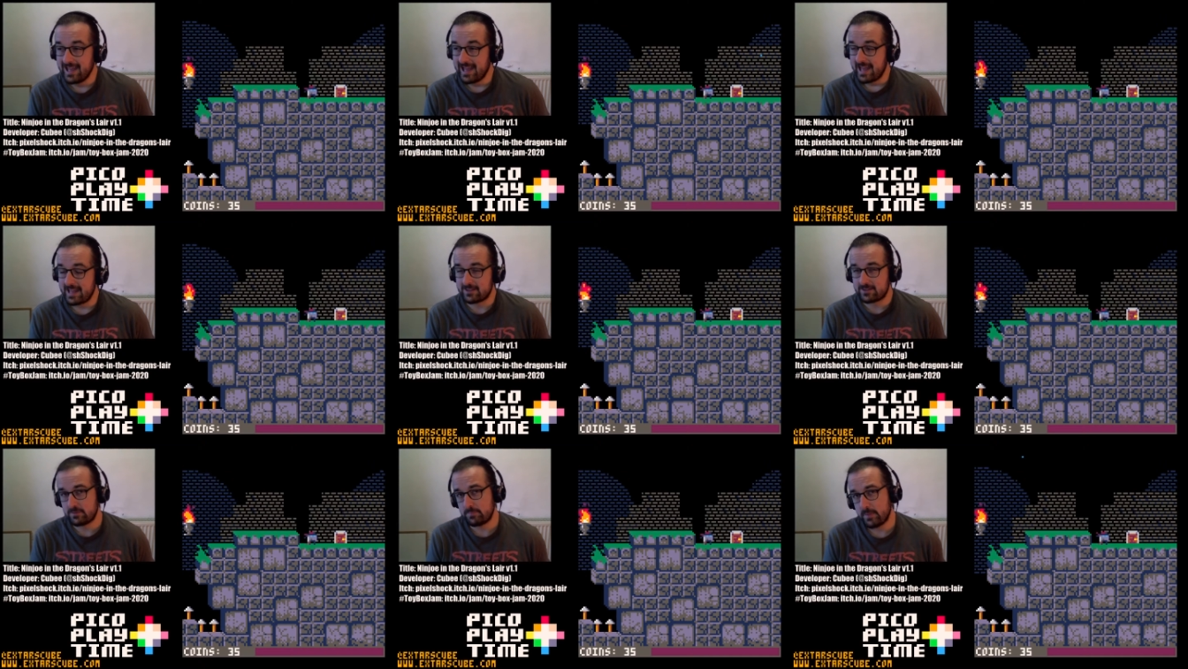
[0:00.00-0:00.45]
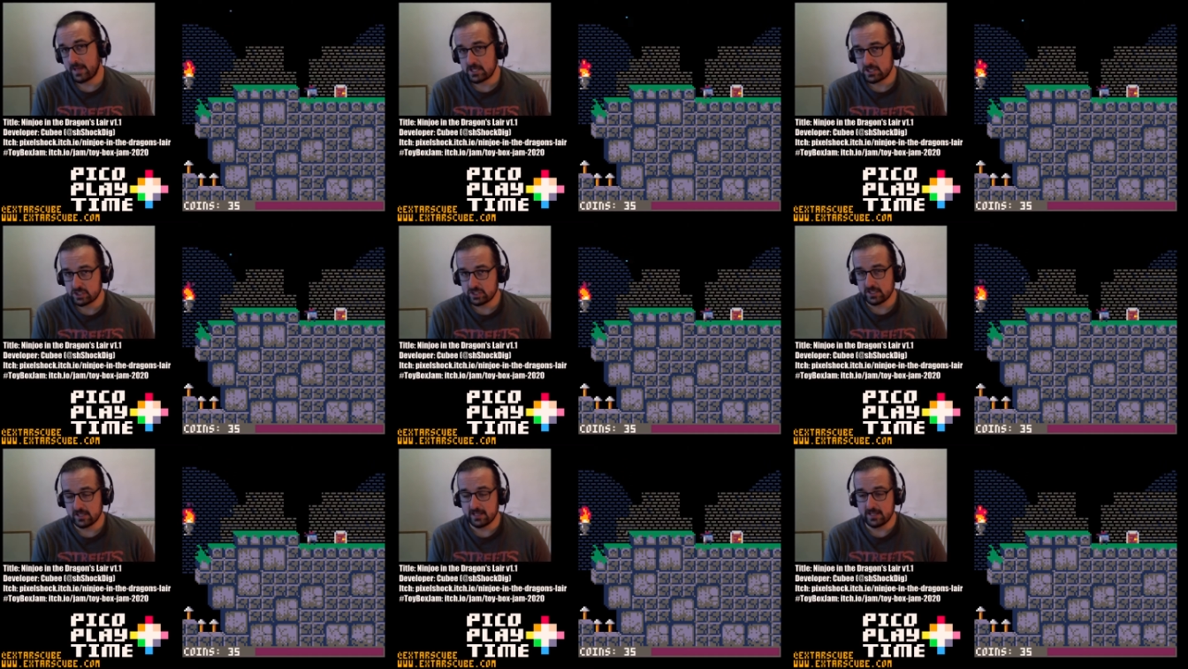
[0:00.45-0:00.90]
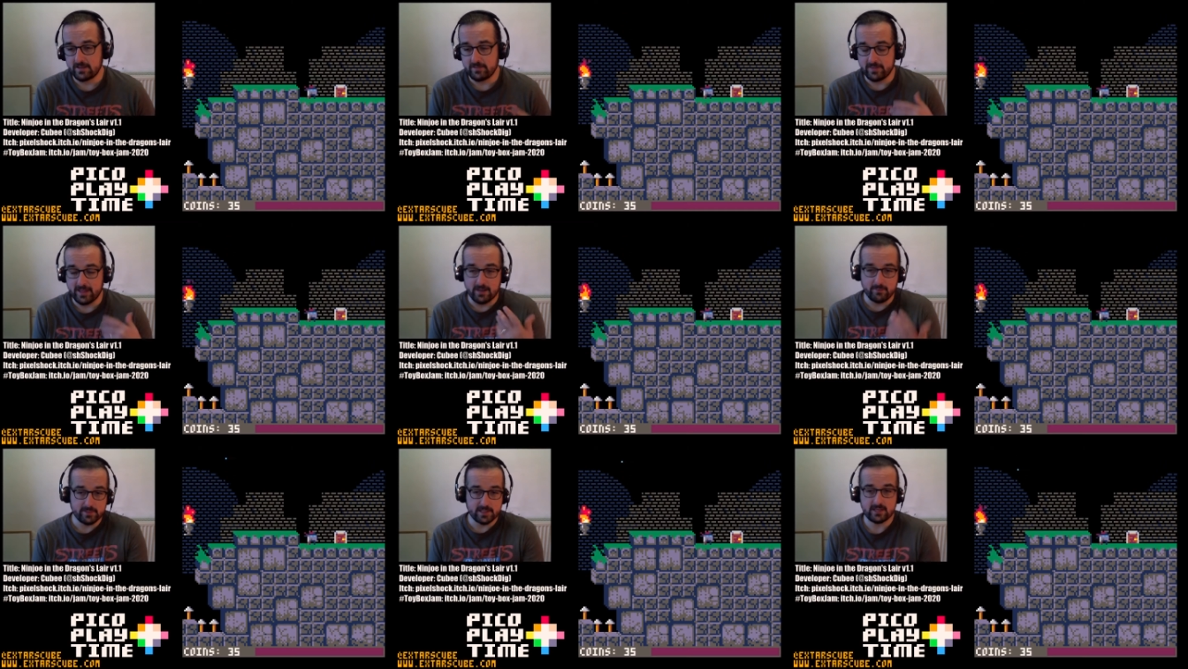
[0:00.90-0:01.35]

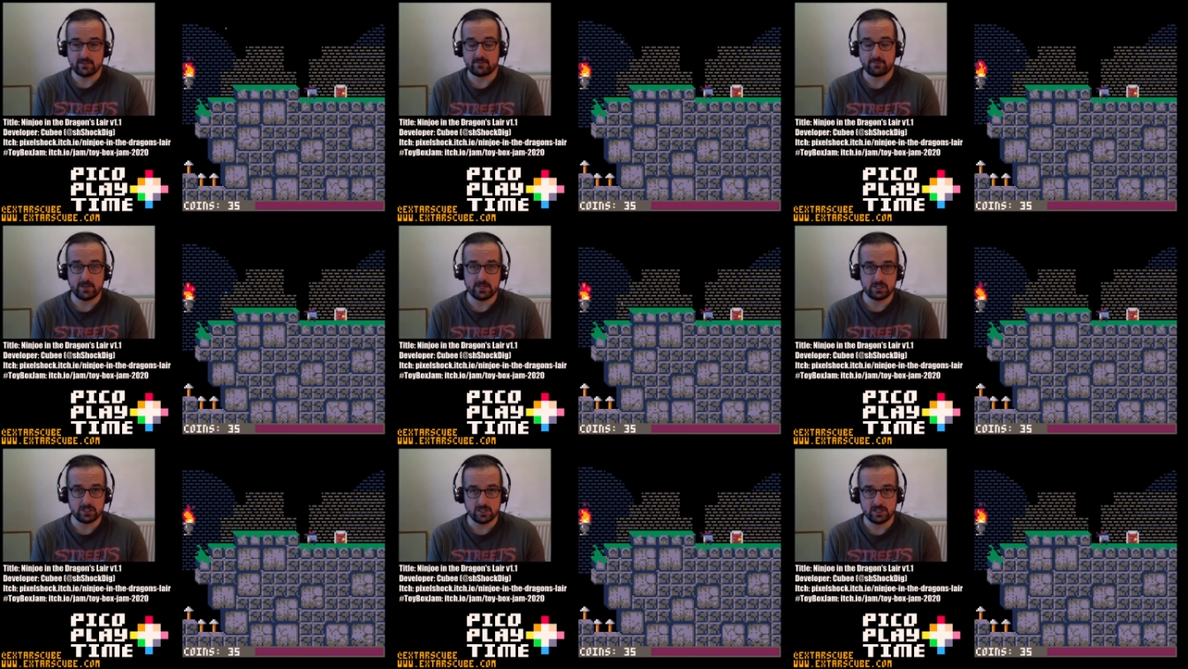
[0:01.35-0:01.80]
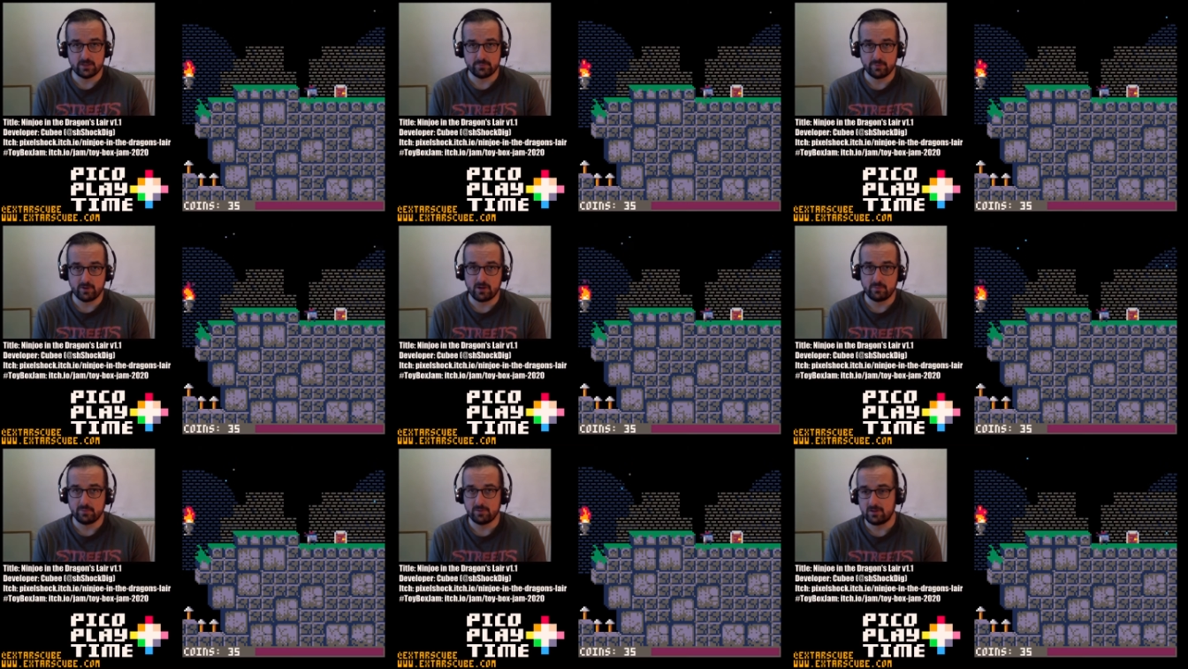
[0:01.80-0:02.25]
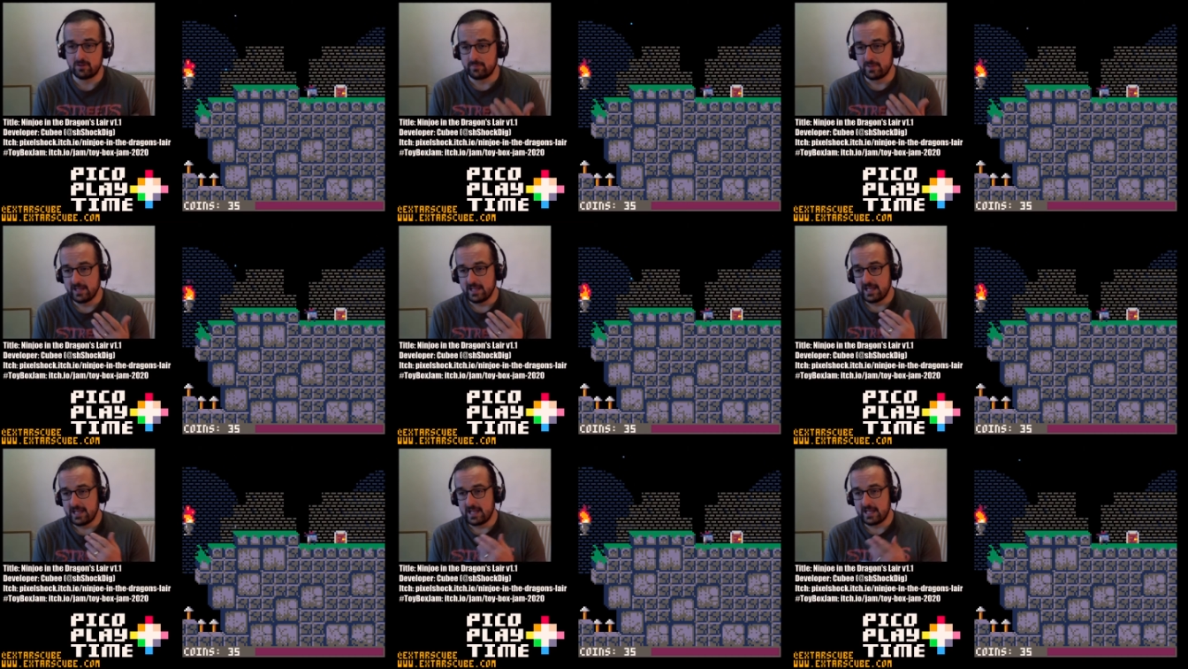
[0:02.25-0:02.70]
That'd be especially a problem